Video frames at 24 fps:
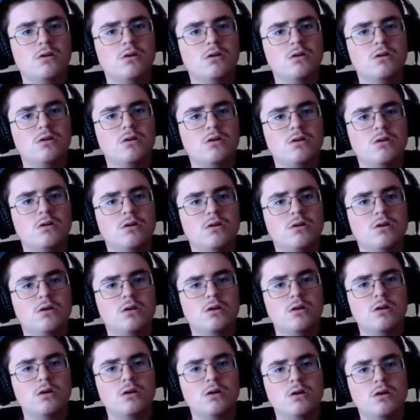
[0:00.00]

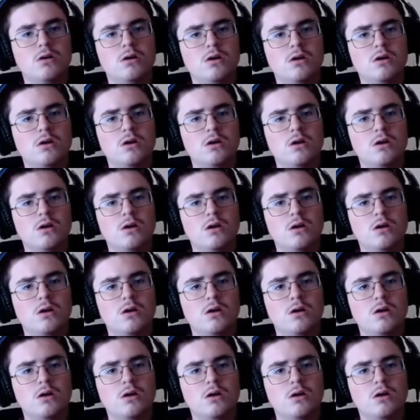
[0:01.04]
[no speech]